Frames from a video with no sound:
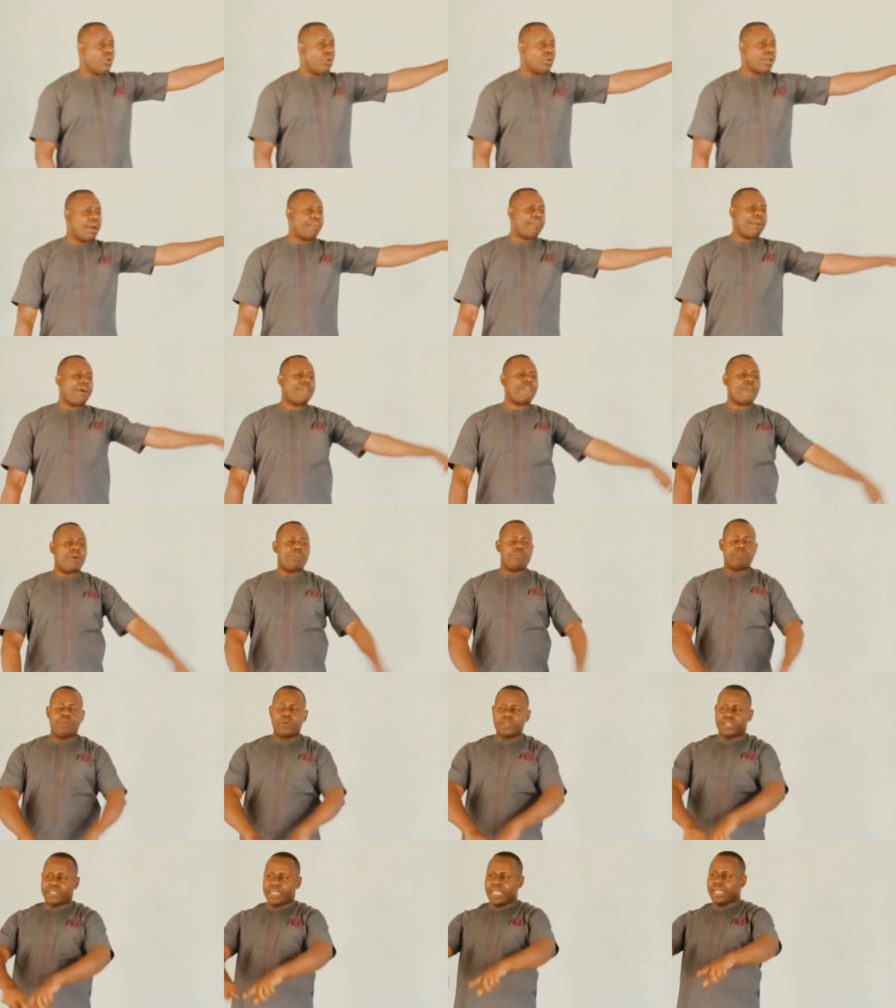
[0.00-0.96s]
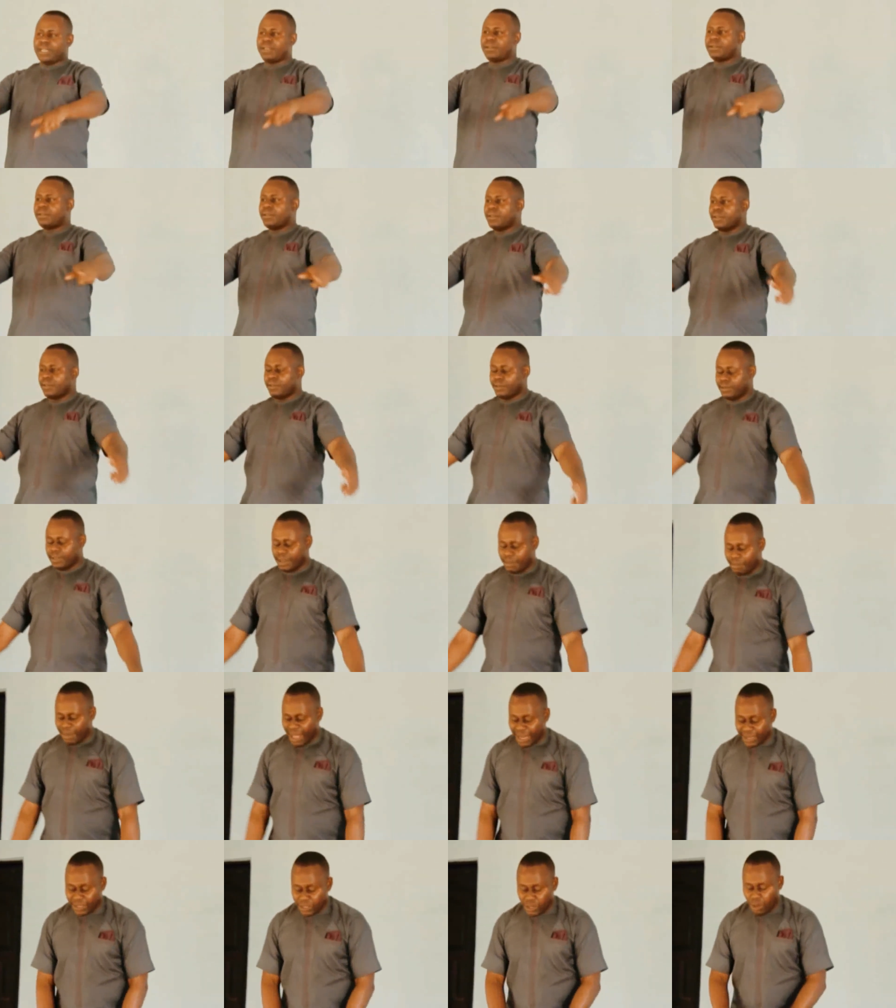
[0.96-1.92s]
good, apart from putting the
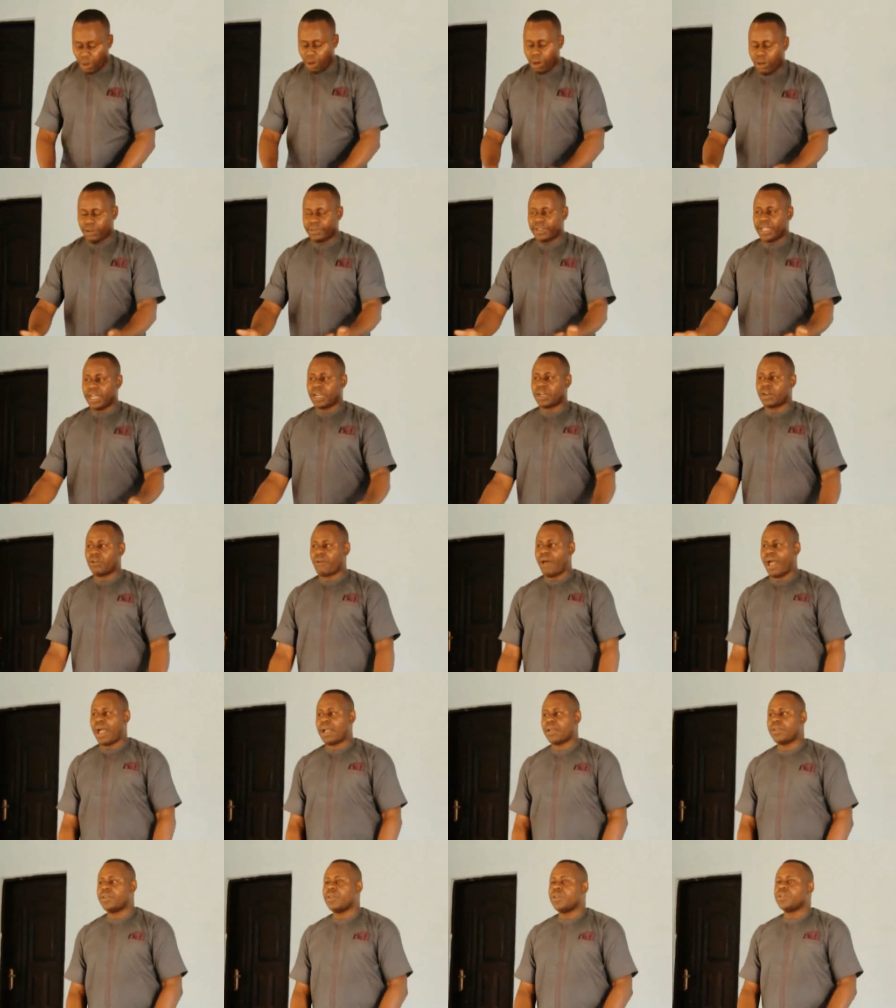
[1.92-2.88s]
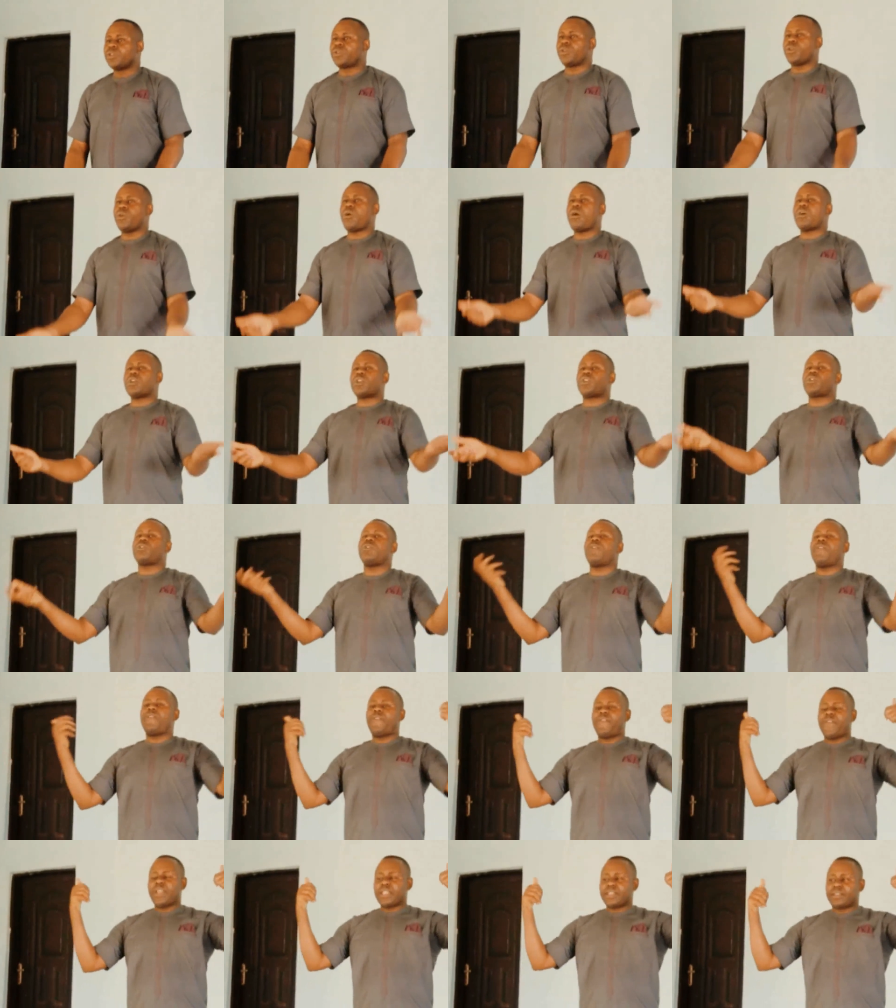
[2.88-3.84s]
manure on the ground, so you also
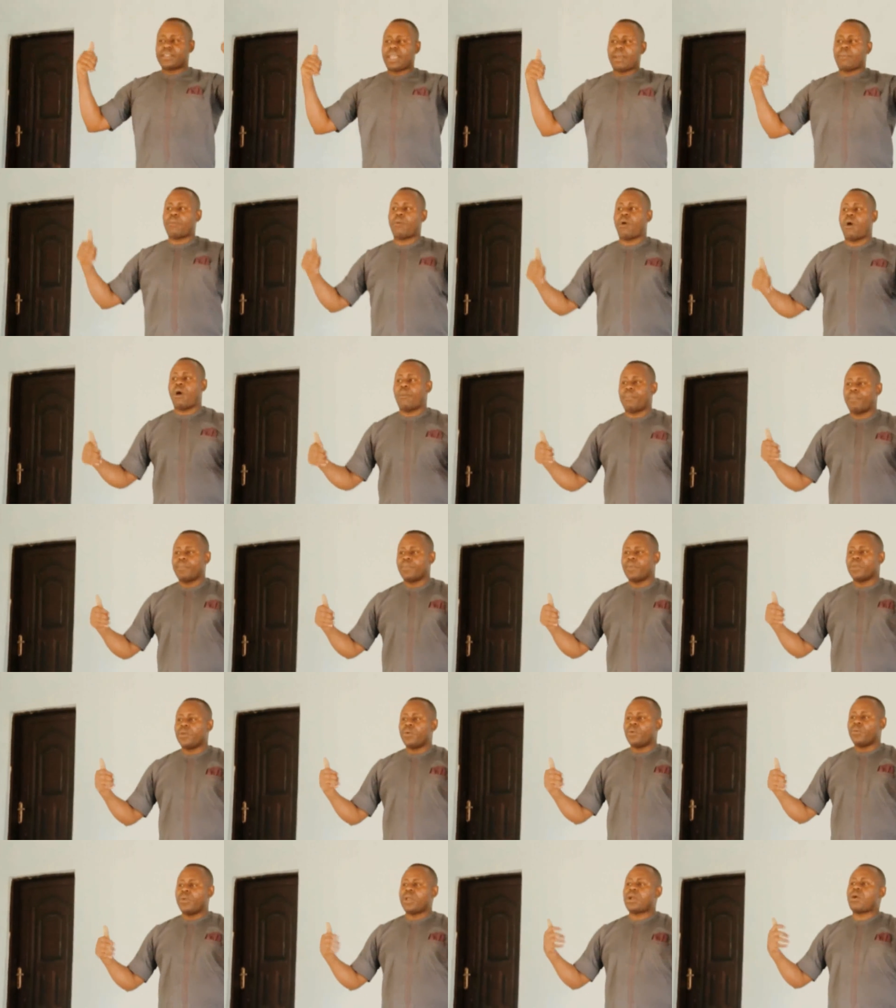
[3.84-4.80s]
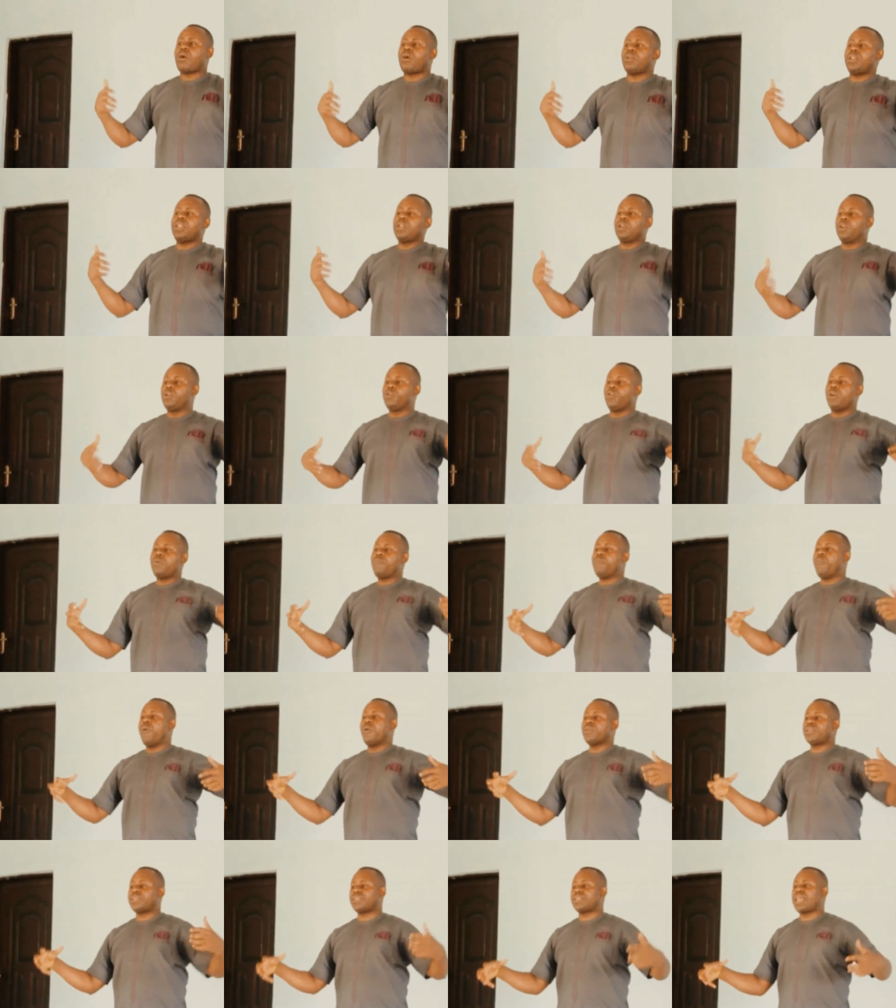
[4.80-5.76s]
feed them up. We call it growth
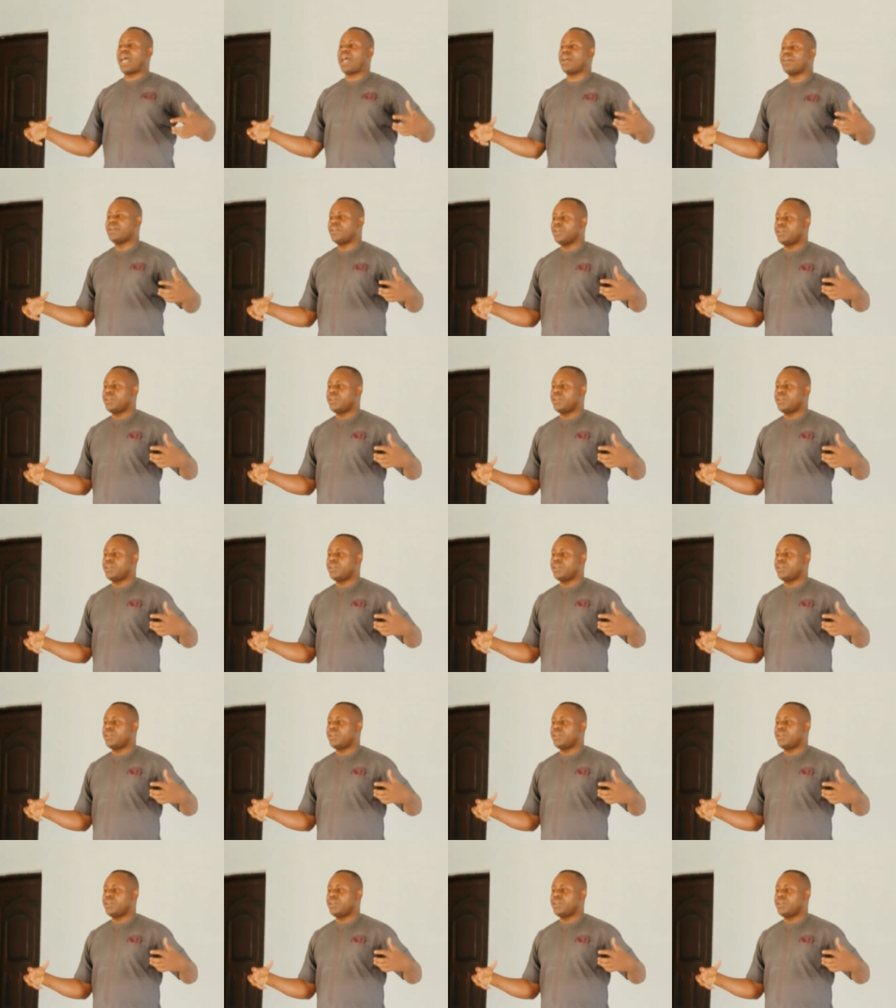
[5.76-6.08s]
booster.